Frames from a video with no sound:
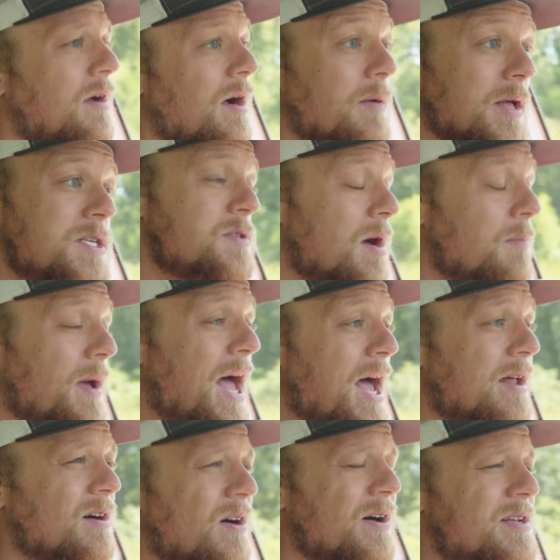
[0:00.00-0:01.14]
That's not
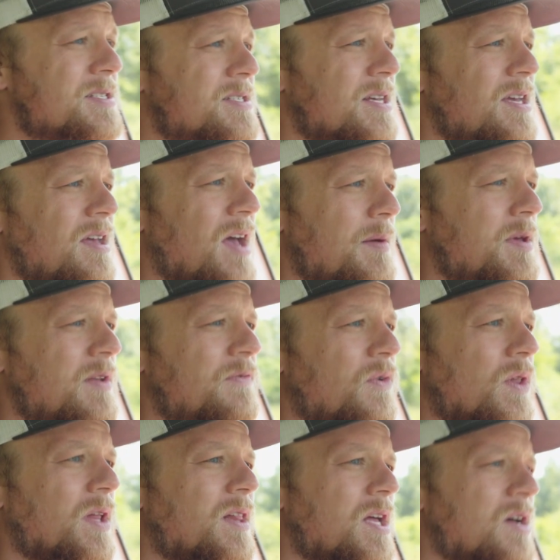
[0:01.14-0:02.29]
bad, honestly. I mean,
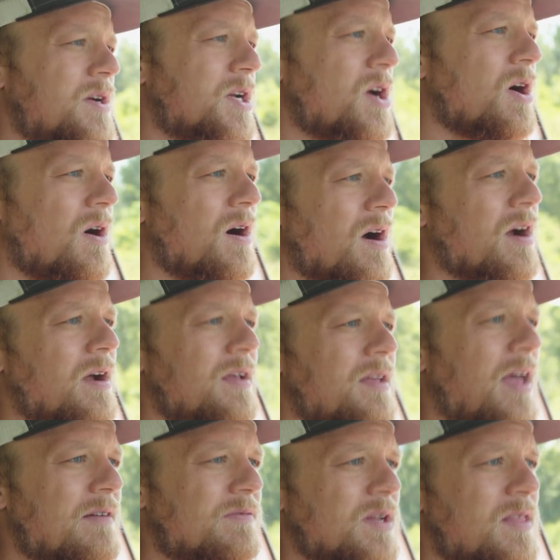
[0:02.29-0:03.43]
fully loaded car,
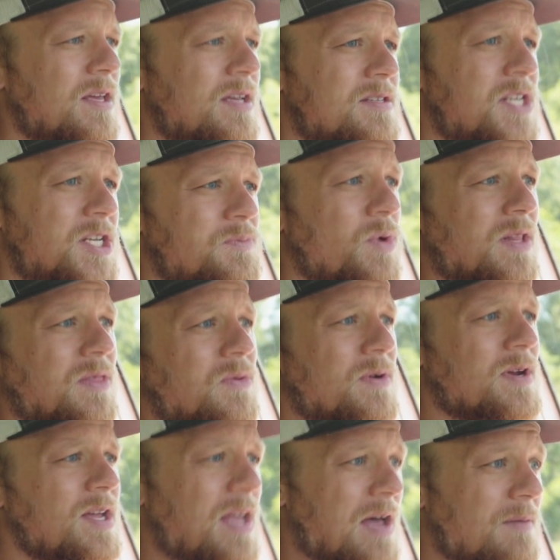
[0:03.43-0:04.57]
everything.
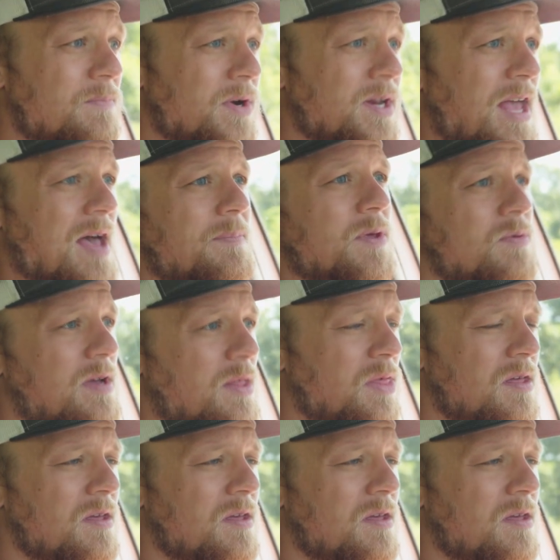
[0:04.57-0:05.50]
6.3, I'm pretty happy with.